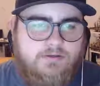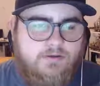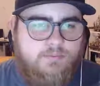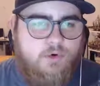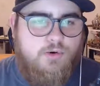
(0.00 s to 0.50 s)

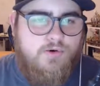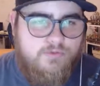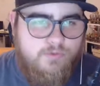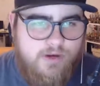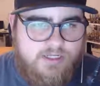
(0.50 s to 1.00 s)
more
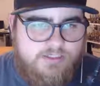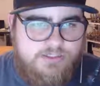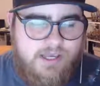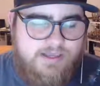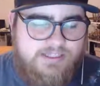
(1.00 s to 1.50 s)

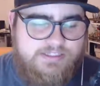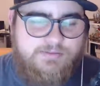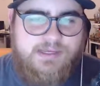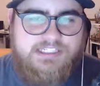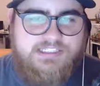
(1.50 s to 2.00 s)
Overwatch. It's
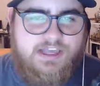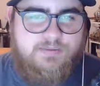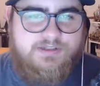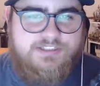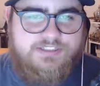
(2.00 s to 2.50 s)
amazing
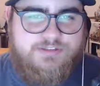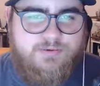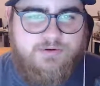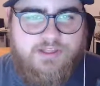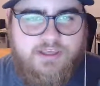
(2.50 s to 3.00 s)
how much they
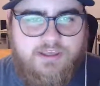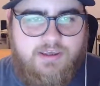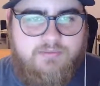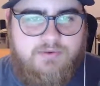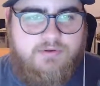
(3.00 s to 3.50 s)
support that
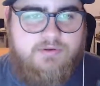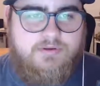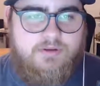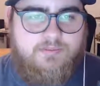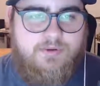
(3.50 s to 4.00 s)
game.
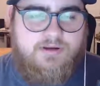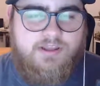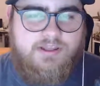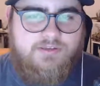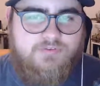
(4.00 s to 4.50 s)

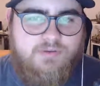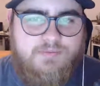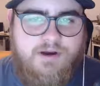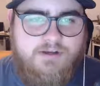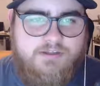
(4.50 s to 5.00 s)
Like, if you
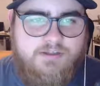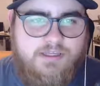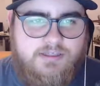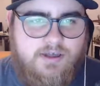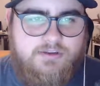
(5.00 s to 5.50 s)
compare it to
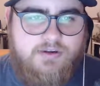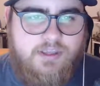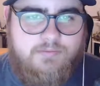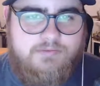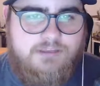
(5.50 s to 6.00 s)
like other
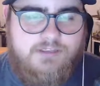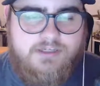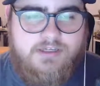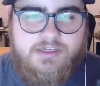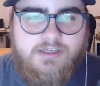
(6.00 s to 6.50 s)
games,
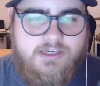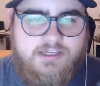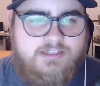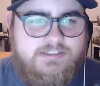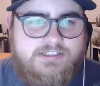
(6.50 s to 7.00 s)

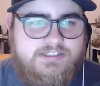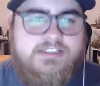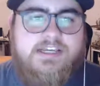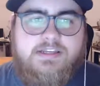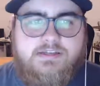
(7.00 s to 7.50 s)
it is
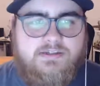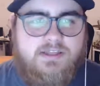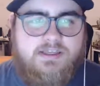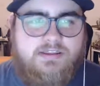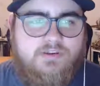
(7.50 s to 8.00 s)
insane.
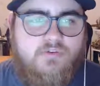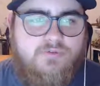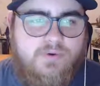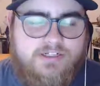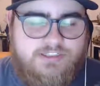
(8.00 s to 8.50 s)
Like,
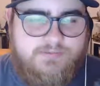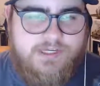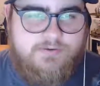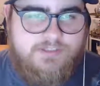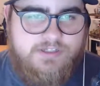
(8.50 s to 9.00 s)
Overwatch comes
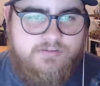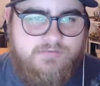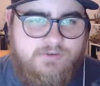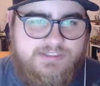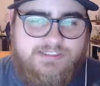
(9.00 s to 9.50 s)
out with
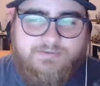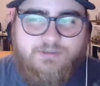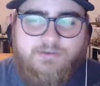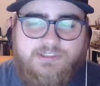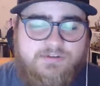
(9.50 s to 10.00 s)
stuff, it seems,
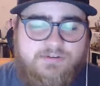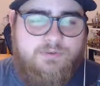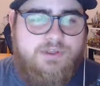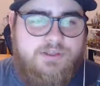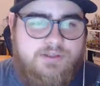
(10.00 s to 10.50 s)
almost
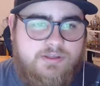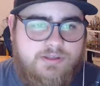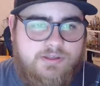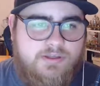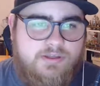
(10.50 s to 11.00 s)
week.
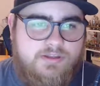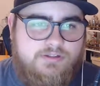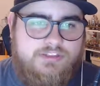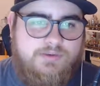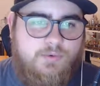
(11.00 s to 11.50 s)

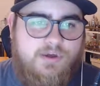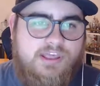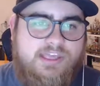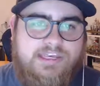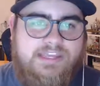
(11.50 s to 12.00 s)
Yeah.
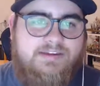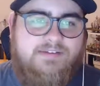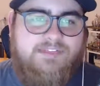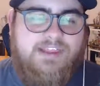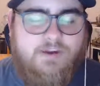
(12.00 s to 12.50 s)

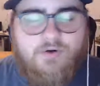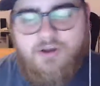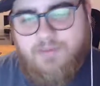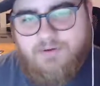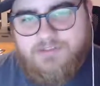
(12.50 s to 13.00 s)
If they don't
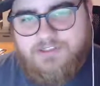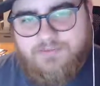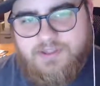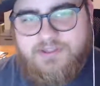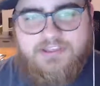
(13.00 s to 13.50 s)
come out with
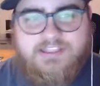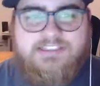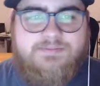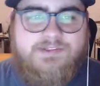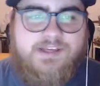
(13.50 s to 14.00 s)
something, it
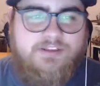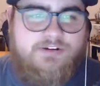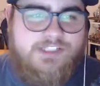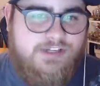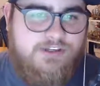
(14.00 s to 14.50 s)
seems like
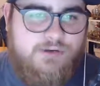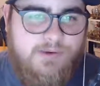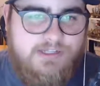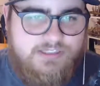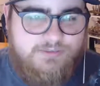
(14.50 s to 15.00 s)
they're telling you
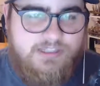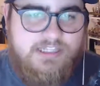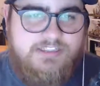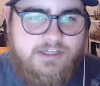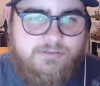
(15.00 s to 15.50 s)
about something
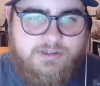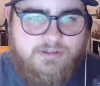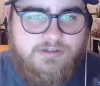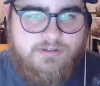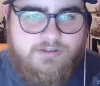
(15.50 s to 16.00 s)
that's
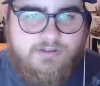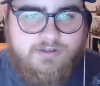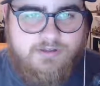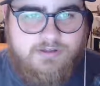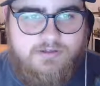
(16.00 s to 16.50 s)
coming.
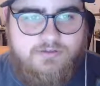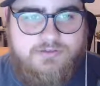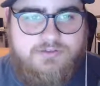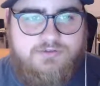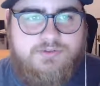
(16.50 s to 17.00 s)
Yeah,
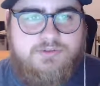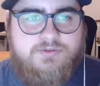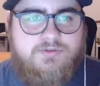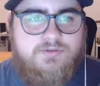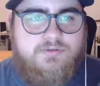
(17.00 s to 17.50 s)
which is really
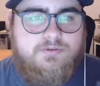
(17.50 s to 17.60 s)
cool.